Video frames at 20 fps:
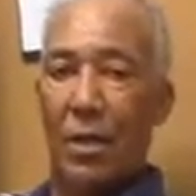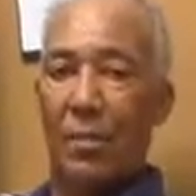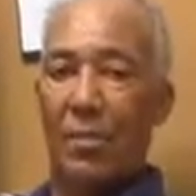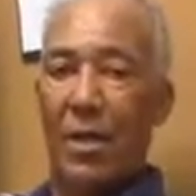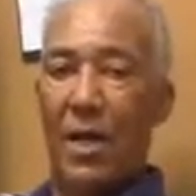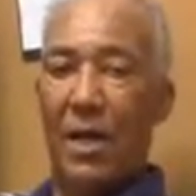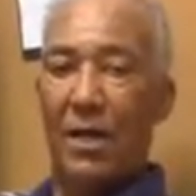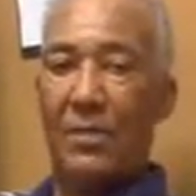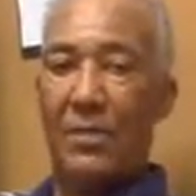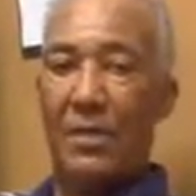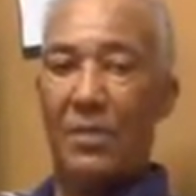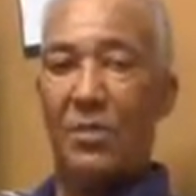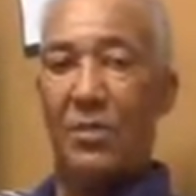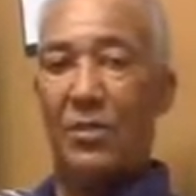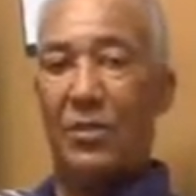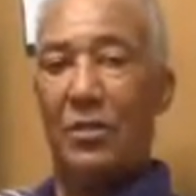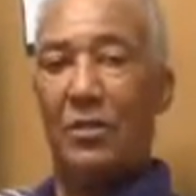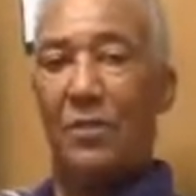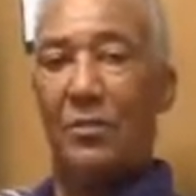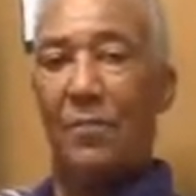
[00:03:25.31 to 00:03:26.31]
So tell me about a
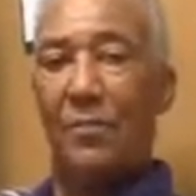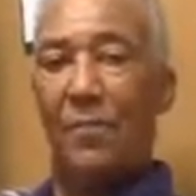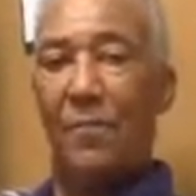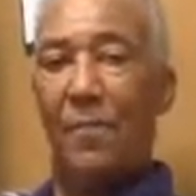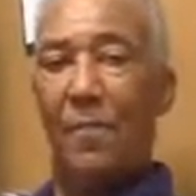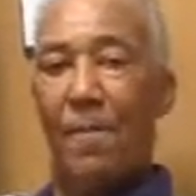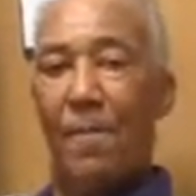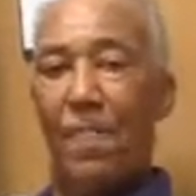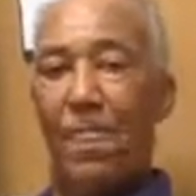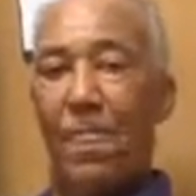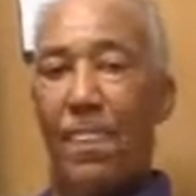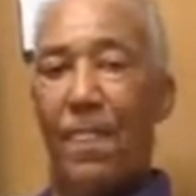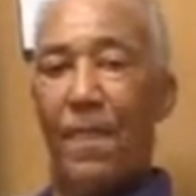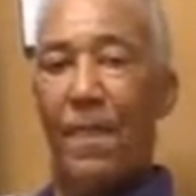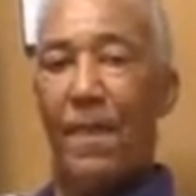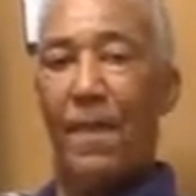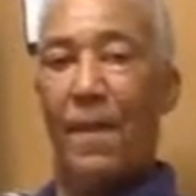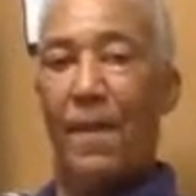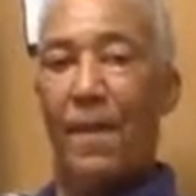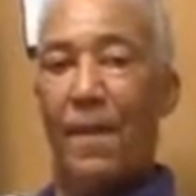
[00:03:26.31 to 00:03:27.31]
little bit about the
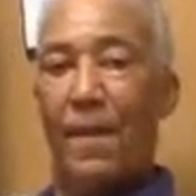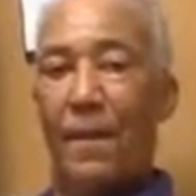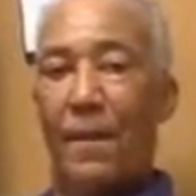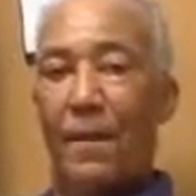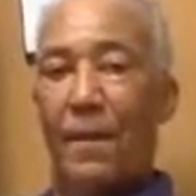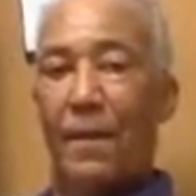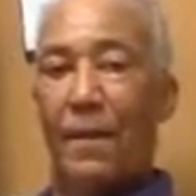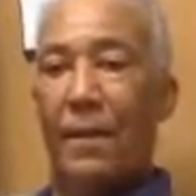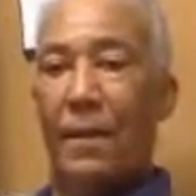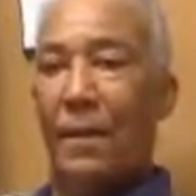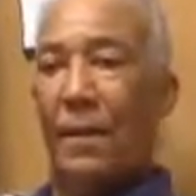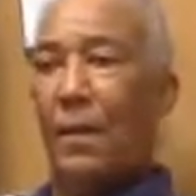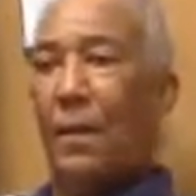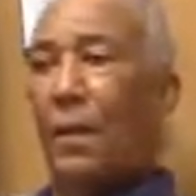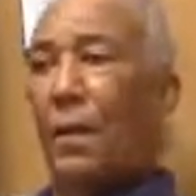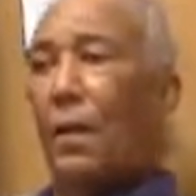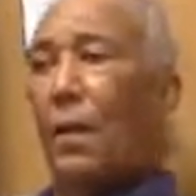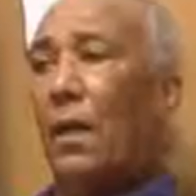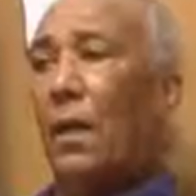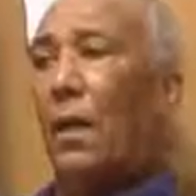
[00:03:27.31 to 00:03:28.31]
adversity that was going on during
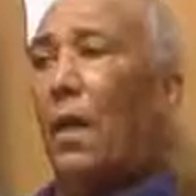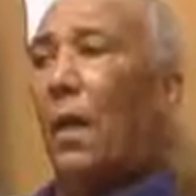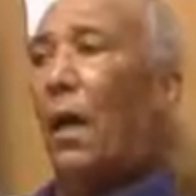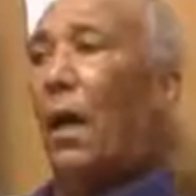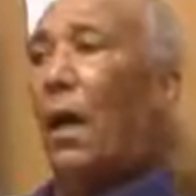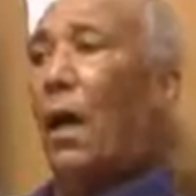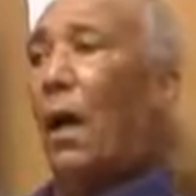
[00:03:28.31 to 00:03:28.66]
that time.